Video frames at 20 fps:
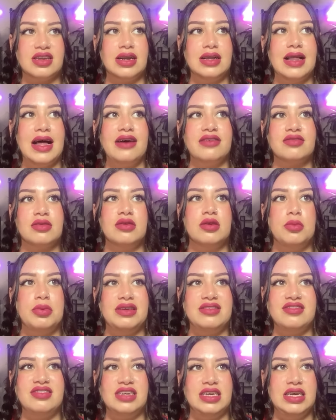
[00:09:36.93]
it allows them to be
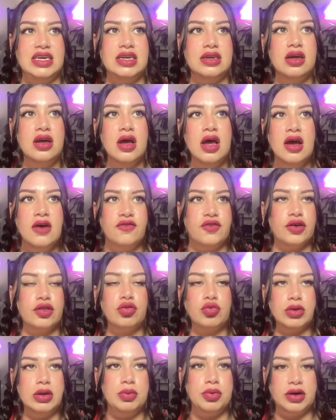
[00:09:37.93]
seen for
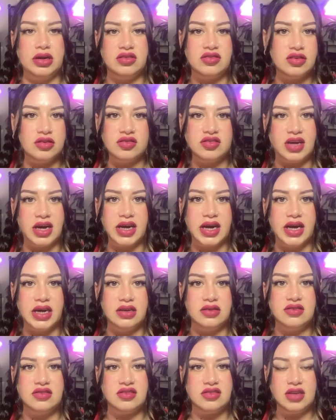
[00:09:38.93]
3.2
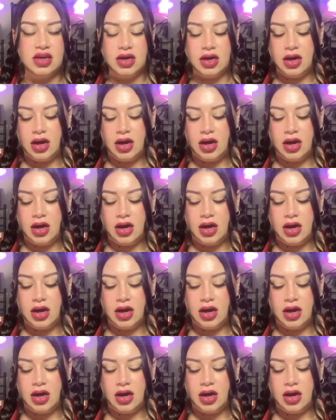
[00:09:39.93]
seconds.